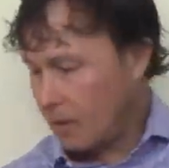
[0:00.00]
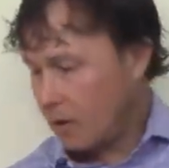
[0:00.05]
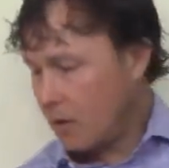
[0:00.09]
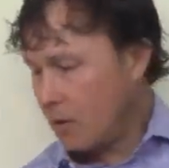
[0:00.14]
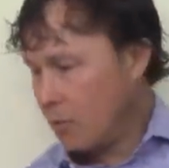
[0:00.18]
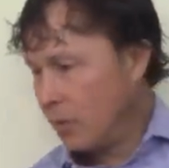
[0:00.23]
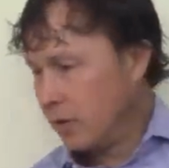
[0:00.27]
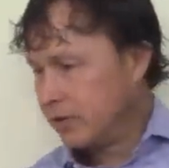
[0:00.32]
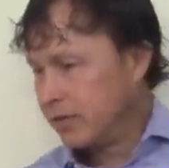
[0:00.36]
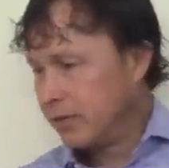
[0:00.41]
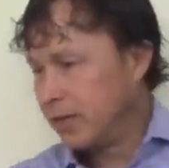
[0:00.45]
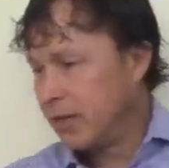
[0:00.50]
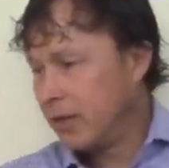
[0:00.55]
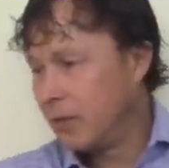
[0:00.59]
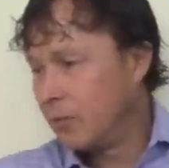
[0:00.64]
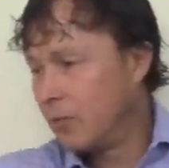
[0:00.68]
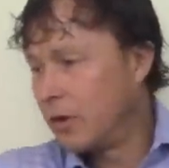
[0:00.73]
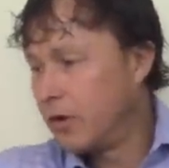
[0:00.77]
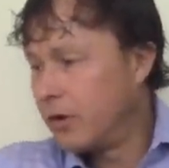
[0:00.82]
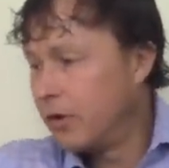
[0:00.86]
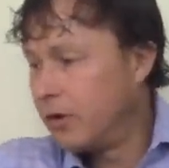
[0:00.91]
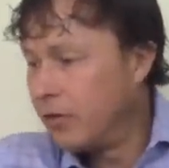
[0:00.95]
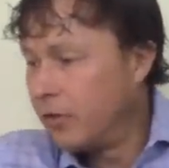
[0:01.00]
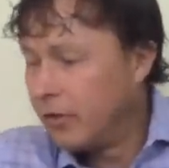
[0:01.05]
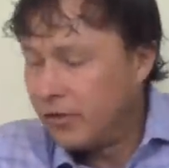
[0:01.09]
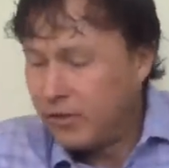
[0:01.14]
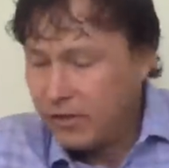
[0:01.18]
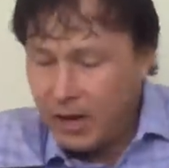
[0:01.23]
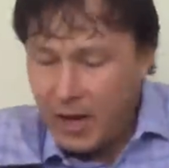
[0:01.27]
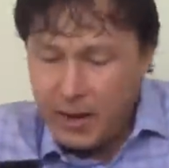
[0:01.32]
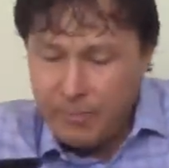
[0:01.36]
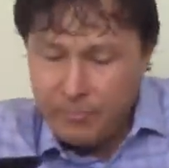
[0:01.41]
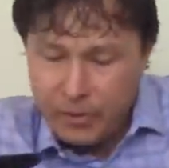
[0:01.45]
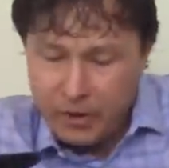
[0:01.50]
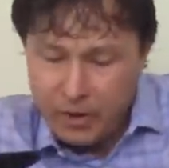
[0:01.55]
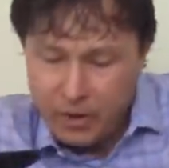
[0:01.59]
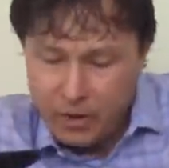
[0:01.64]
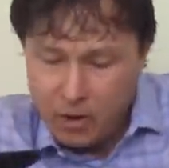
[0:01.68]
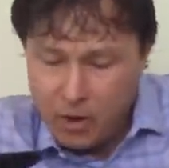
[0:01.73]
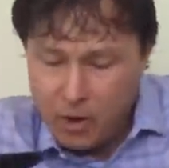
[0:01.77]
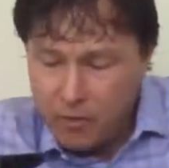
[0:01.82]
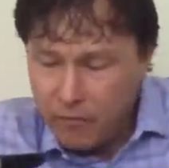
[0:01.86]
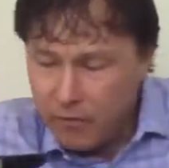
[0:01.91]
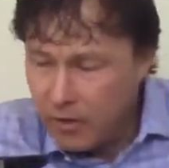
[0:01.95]
Once again, we're going to do the same thing
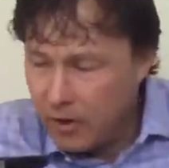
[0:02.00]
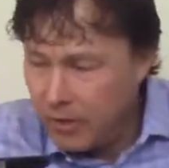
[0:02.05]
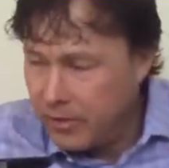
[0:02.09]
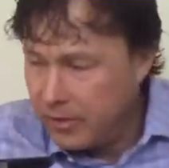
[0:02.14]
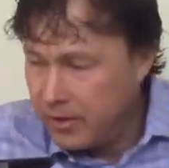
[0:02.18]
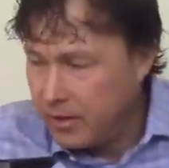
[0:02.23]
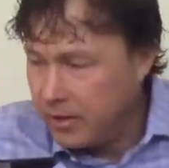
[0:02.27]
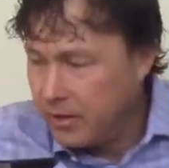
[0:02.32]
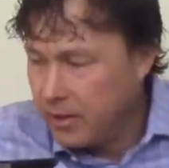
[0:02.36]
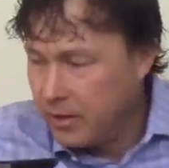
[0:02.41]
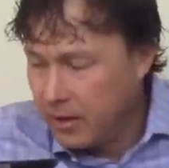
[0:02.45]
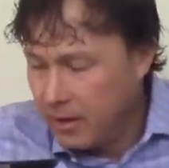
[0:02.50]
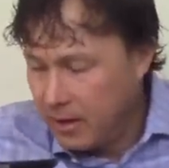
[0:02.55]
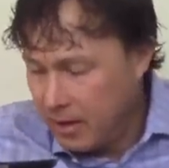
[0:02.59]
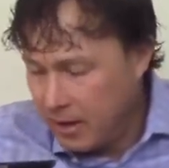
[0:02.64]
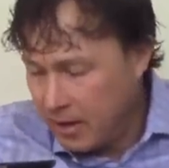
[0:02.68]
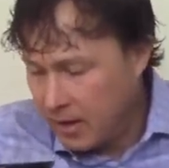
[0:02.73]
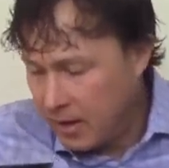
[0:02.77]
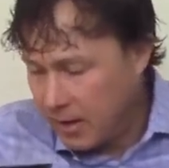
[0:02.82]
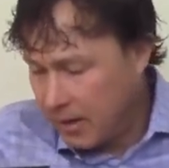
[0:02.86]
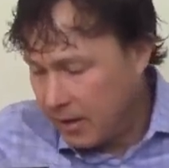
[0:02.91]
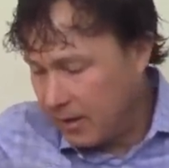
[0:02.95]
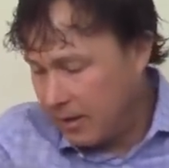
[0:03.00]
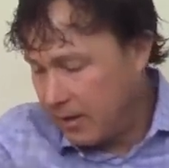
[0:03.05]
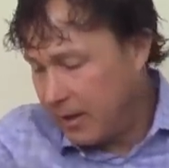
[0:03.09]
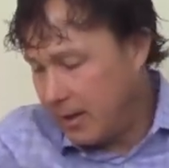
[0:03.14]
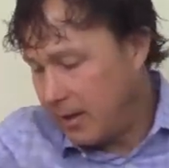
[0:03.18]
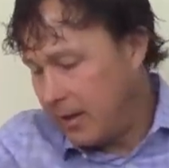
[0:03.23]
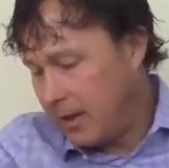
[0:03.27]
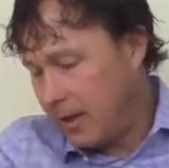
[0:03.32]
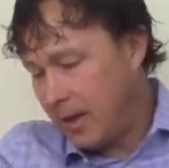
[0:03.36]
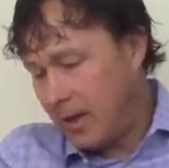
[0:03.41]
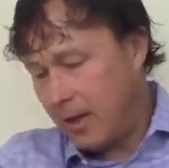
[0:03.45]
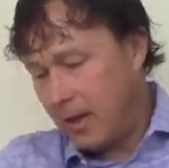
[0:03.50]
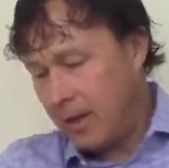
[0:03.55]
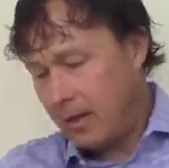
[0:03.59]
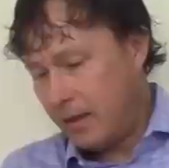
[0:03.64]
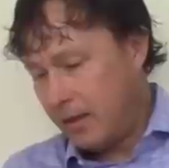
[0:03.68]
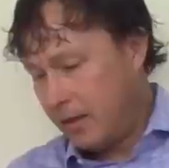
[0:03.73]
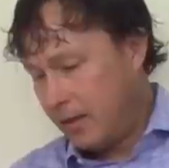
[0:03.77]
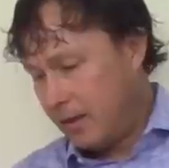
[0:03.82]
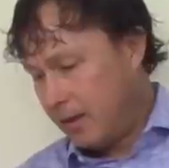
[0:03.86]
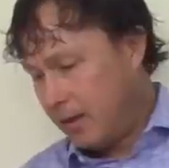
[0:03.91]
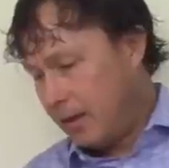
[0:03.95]
over on the
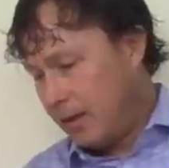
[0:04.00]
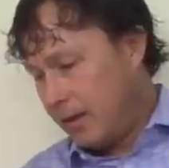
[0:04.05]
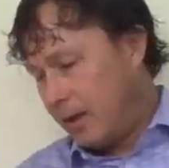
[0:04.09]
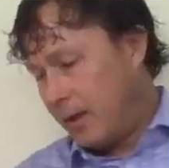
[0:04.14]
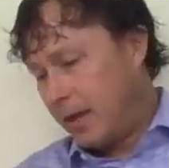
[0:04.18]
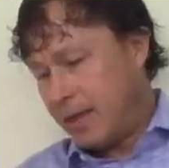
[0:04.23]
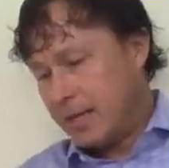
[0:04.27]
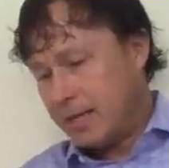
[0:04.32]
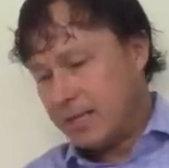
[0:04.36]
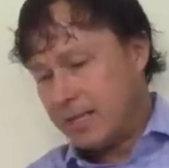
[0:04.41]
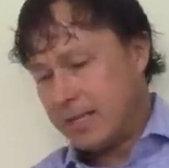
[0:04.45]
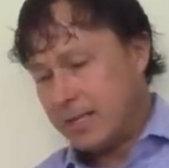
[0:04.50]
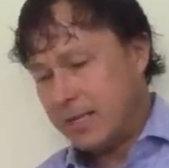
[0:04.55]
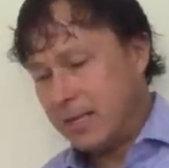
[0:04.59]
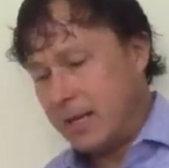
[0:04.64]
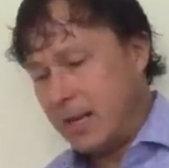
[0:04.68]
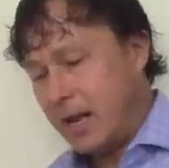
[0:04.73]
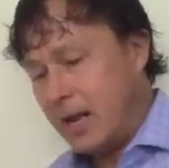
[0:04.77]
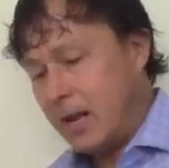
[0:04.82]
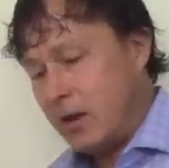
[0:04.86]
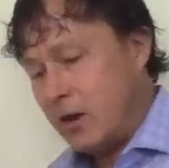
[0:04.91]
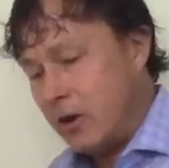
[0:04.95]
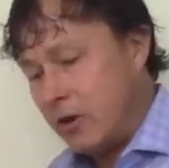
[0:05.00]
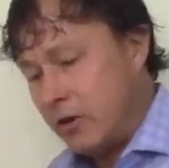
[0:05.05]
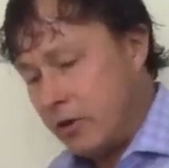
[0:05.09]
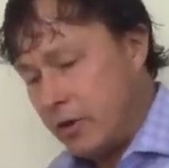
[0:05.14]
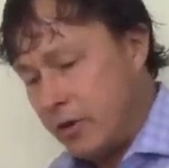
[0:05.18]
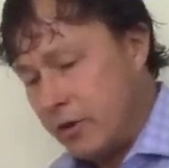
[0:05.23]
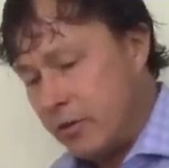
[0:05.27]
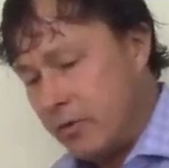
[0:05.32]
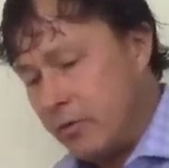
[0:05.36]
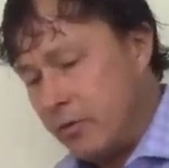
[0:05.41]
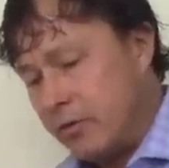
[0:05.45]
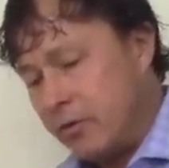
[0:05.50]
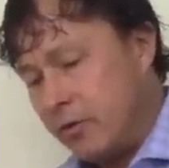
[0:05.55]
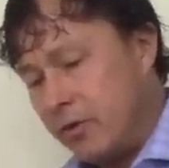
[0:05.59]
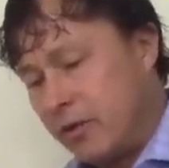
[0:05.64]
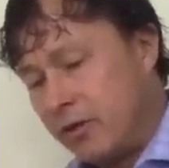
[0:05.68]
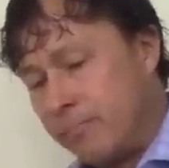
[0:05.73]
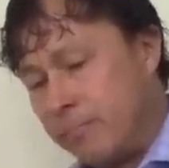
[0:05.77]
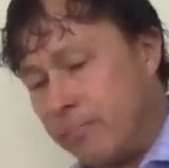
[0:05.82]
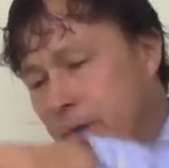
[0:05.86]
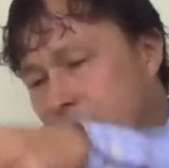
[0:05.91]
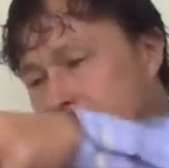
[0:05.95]
uh, N C eight hundred,
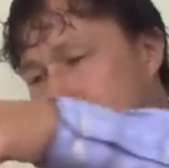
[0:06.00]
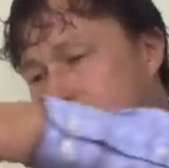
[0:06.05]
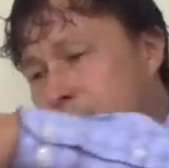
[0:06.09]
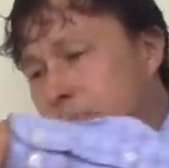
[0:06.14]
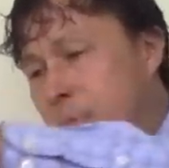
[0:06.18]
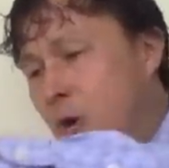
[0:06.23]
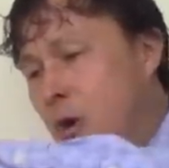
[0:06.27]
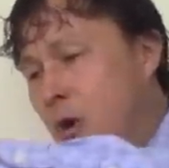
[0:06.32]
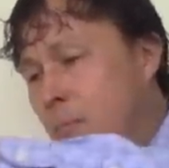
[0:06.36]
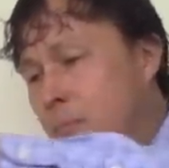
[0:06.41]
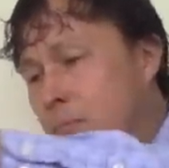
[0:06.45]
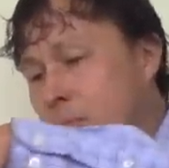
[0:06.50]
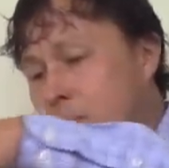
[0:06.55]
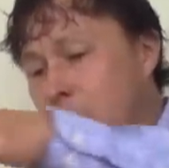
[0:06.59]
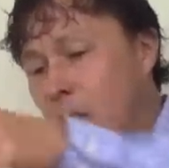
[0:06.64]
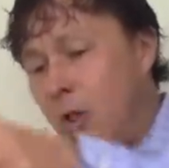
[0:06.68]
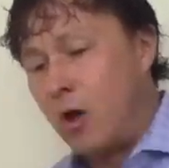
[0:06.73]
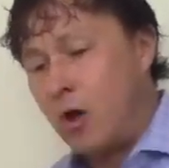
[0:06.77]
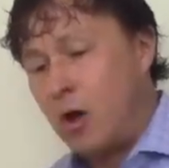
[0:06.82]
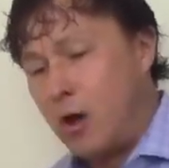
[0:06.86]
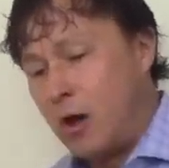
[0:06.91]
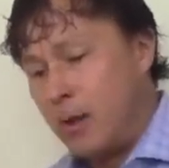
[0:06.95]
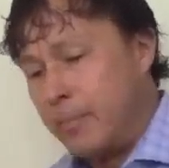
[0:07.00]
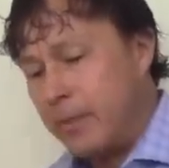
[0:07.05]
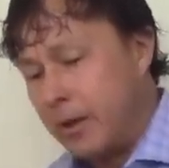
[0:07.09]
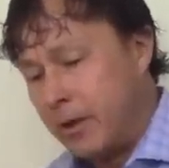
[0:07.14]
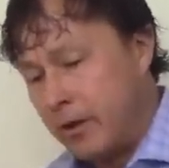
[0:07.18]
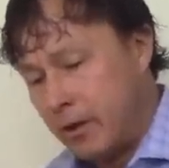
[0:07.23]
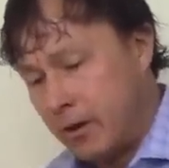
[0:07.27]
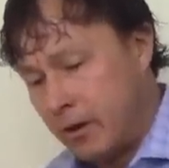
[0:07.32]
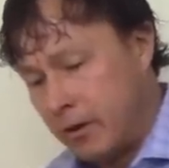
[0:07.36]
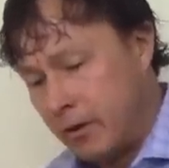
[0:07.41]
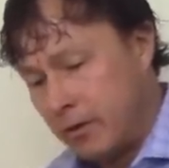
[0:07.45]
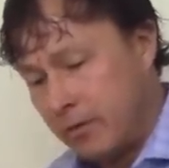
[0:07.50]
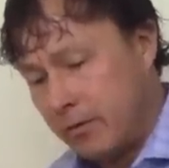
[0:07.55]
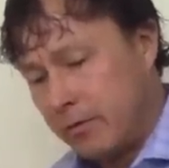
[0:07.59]
this bigger pulp blob here.